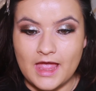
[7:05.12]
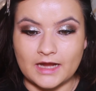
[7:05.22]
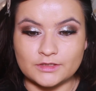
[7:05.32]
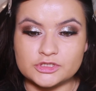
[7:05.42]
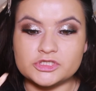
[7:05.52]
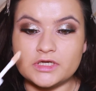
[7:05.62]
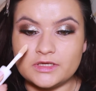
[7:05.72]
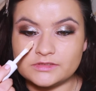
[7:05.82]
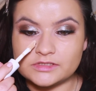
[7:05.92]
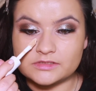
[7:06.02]
and I'm just going
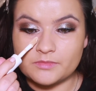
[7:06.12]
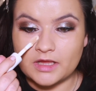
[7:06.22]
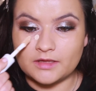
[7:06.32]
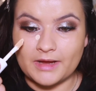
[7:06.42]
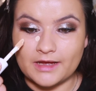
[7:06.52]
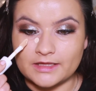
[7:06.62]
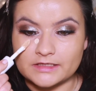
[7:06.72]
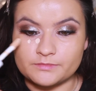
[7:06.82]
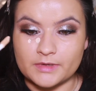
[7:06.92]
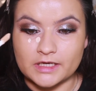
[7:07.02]
to use a small amount of
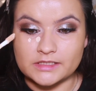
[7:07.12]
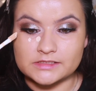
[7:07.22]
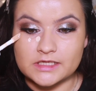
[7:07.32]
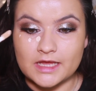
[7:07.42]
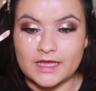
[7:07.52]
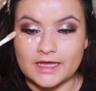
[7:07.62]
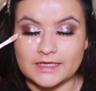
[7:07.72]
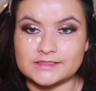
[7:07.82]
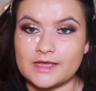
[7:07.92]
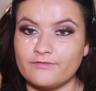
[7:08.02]
this because it
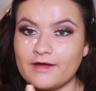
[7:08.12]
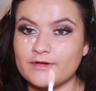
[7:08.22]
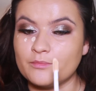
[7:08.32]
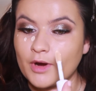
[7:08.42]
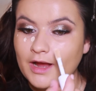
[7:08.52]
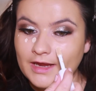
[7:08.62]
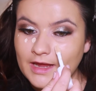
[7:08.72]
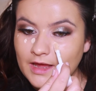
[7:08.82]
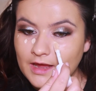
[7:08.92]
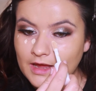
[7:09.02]
is very bright